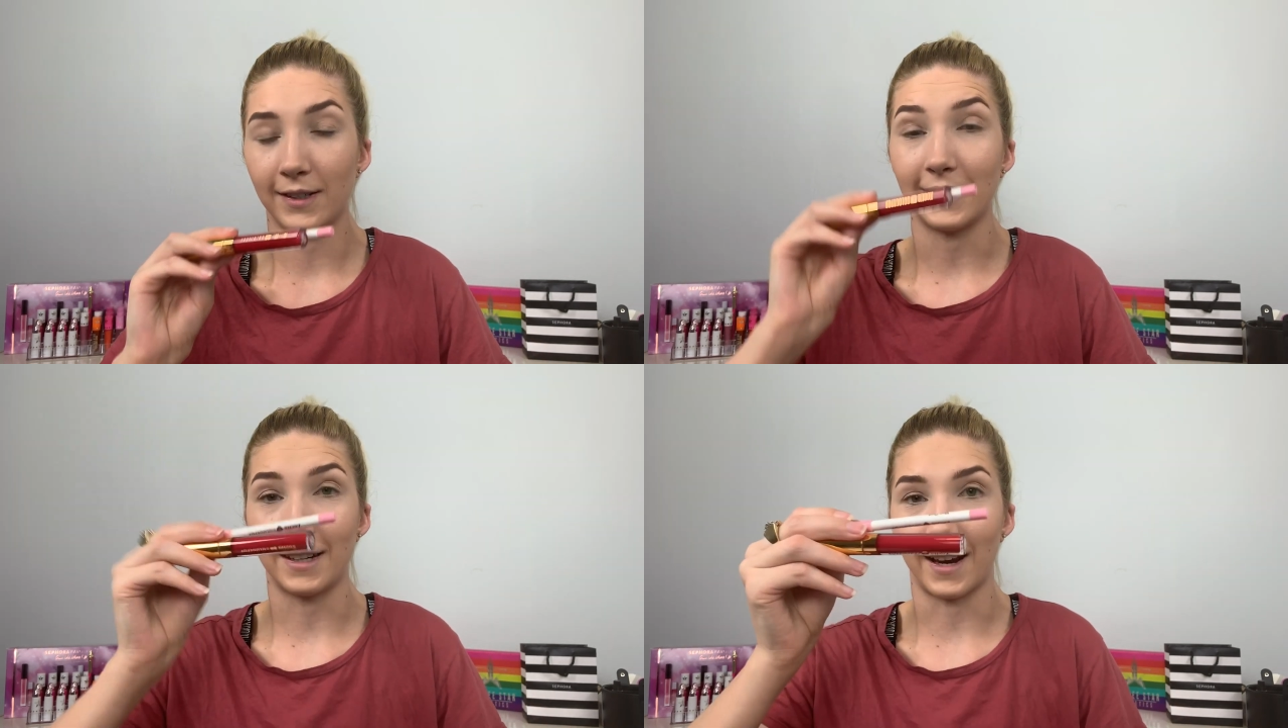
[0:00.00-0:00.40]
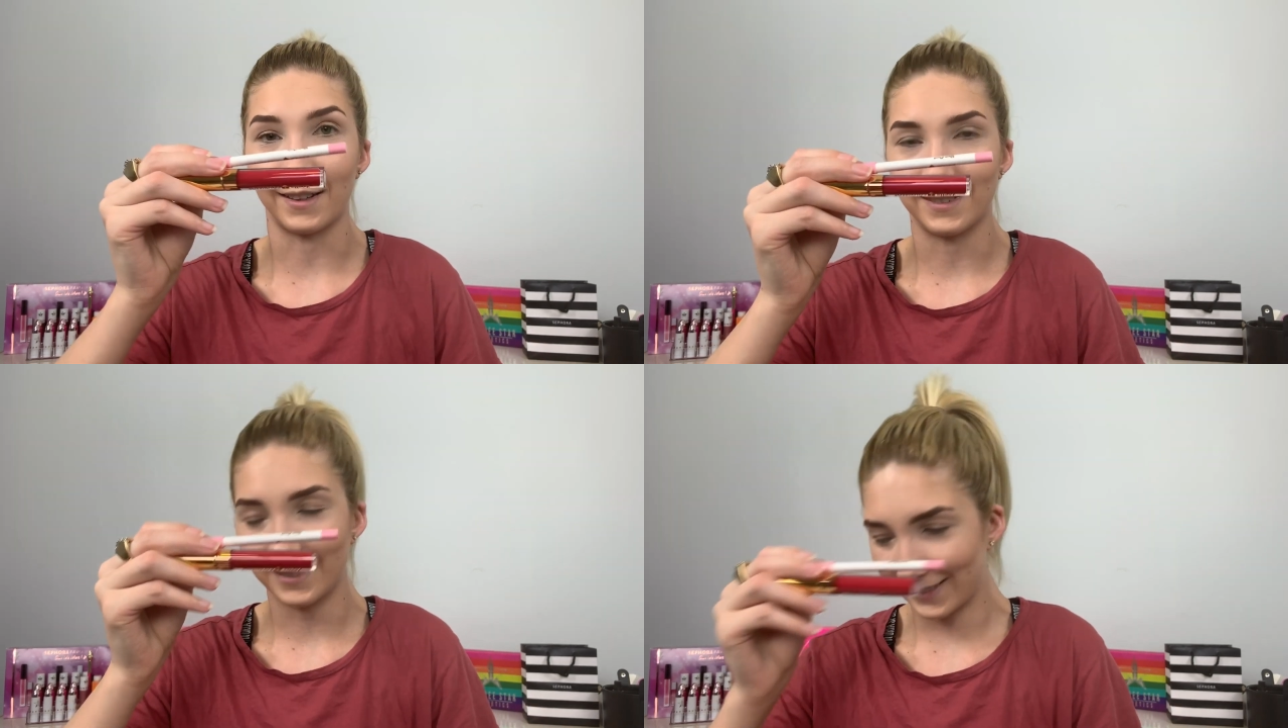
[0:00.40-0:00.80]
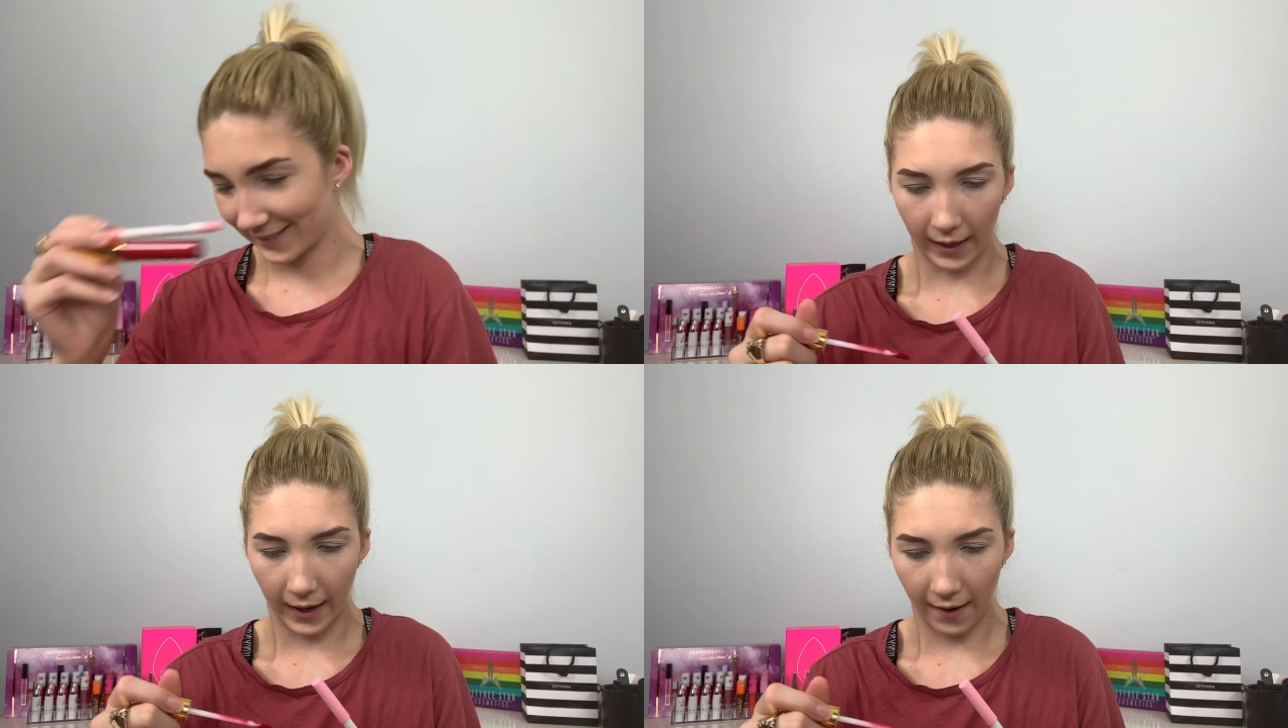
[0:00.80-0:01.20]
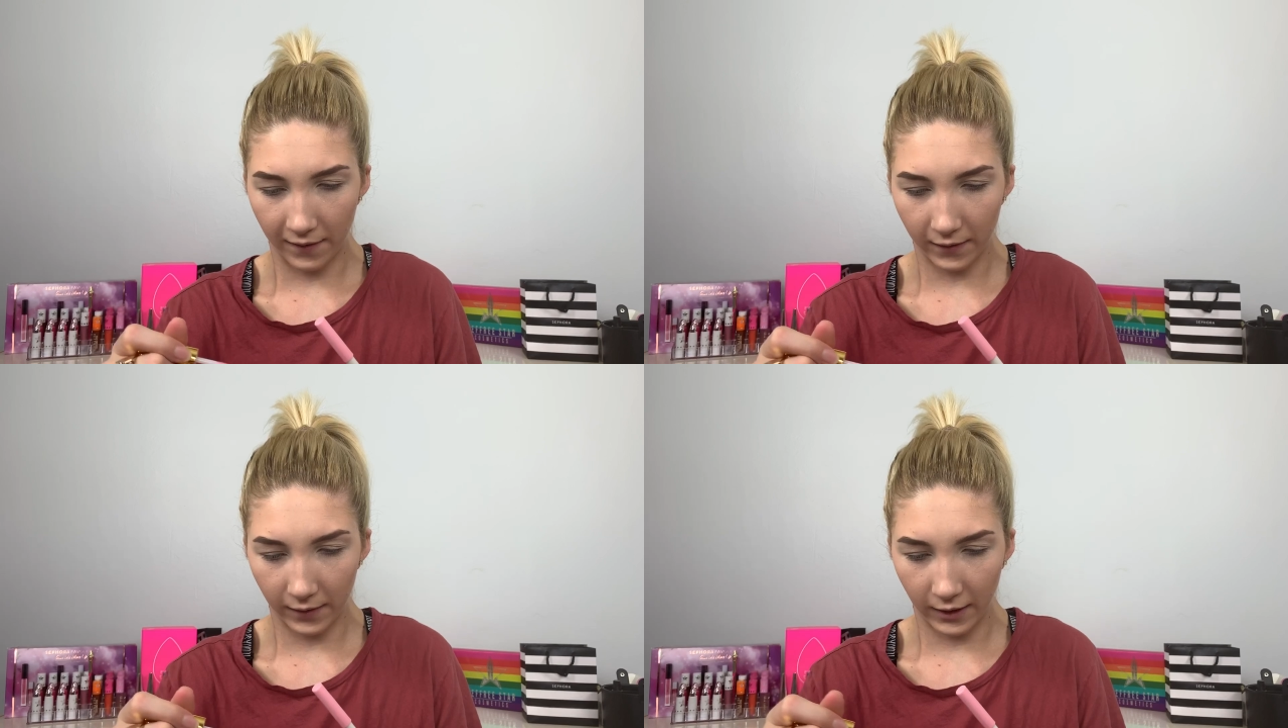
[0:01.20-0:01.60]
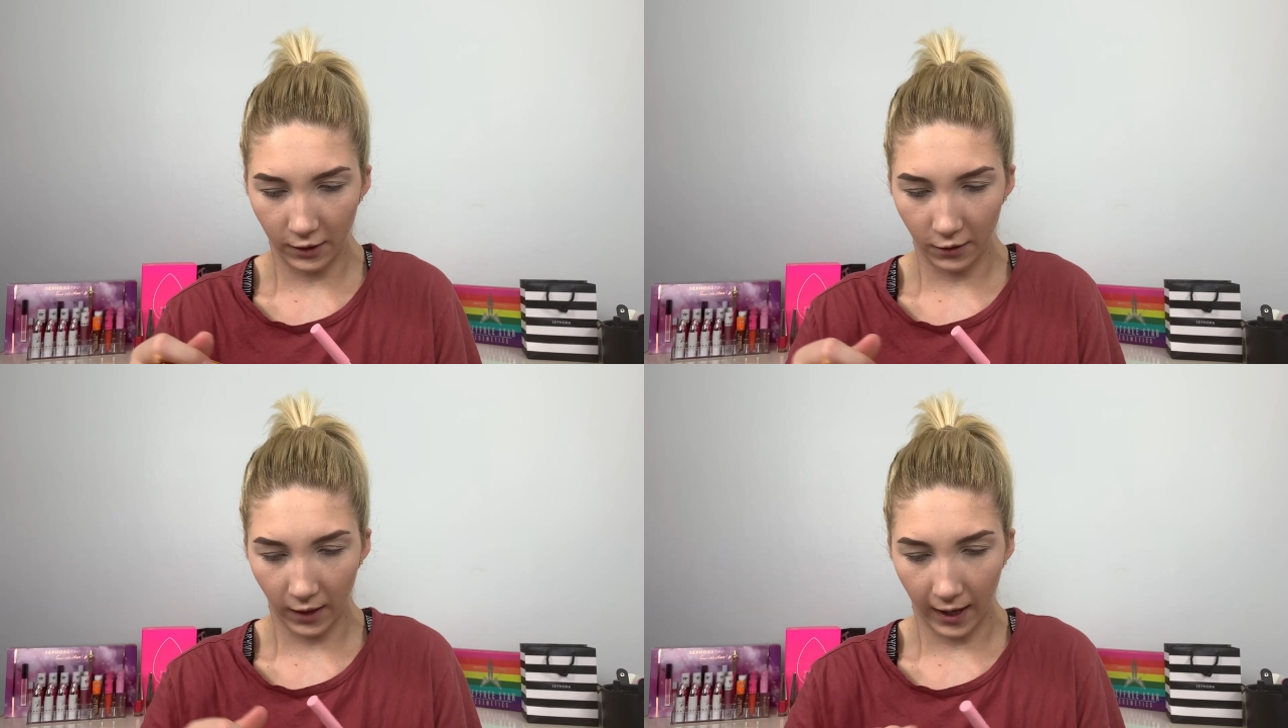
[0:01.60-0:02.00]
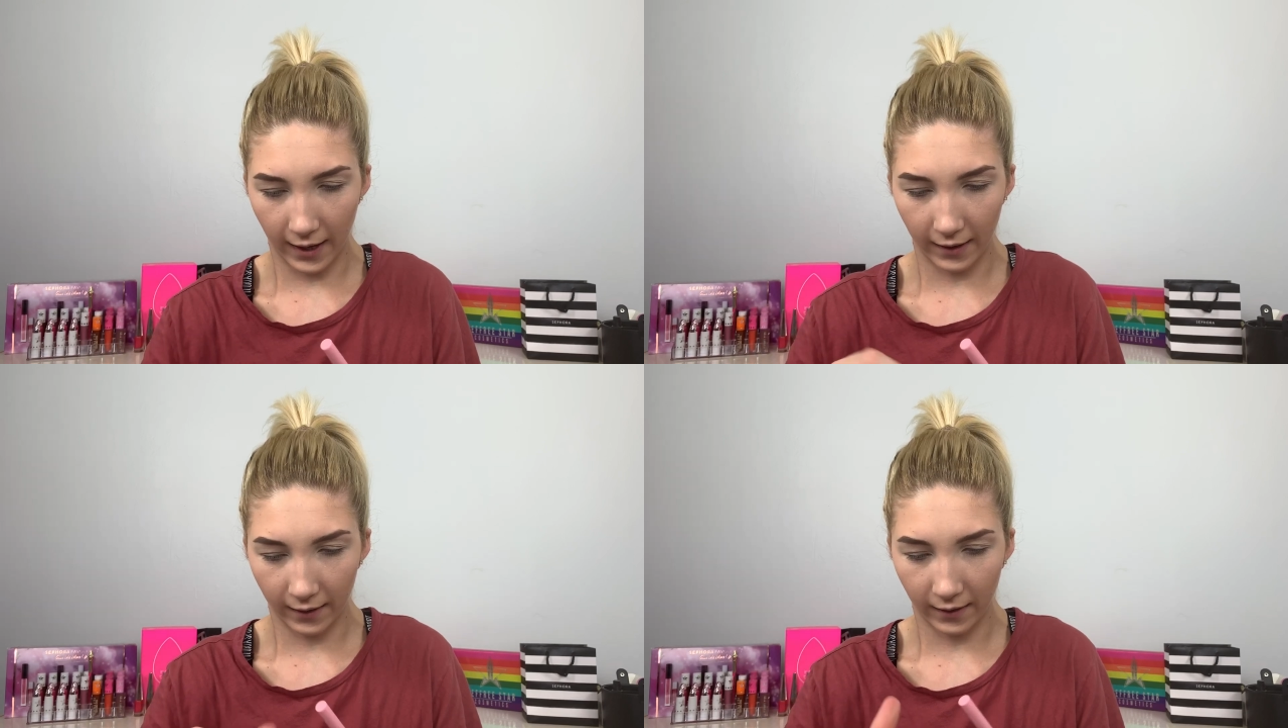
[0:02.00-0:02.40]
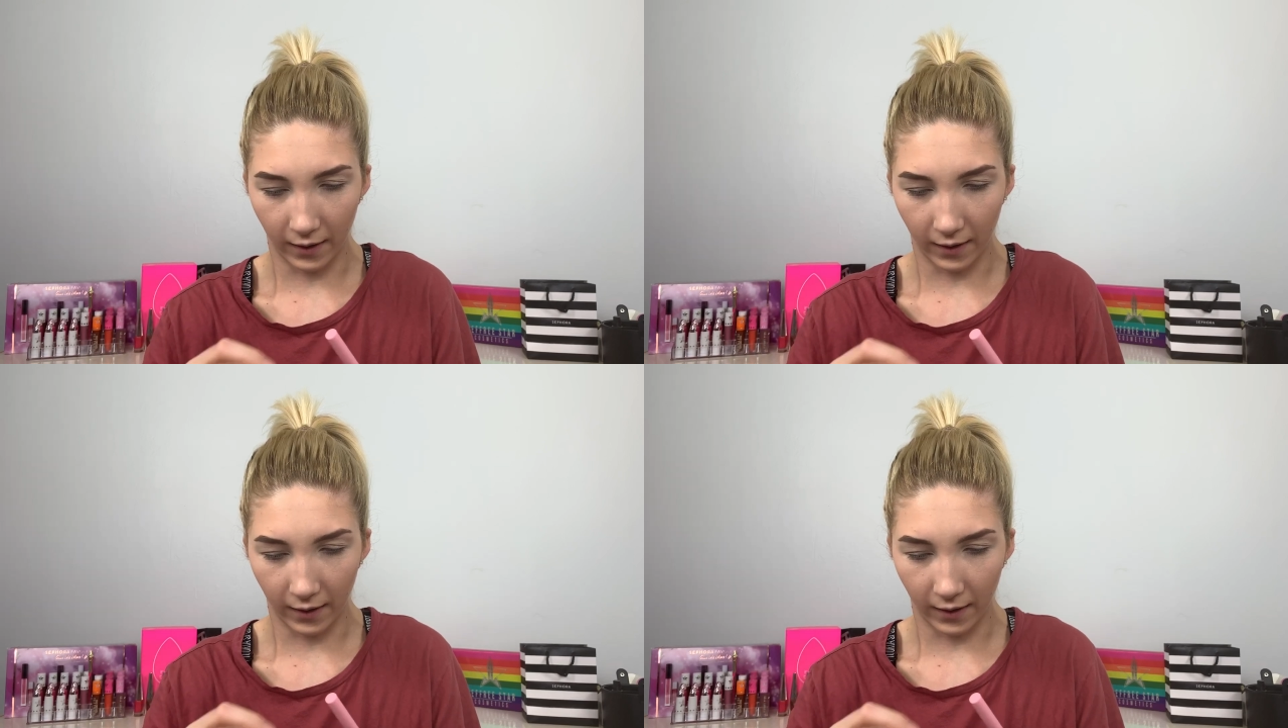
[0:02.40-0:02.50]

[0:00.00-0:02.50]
Yes. I haven't really tried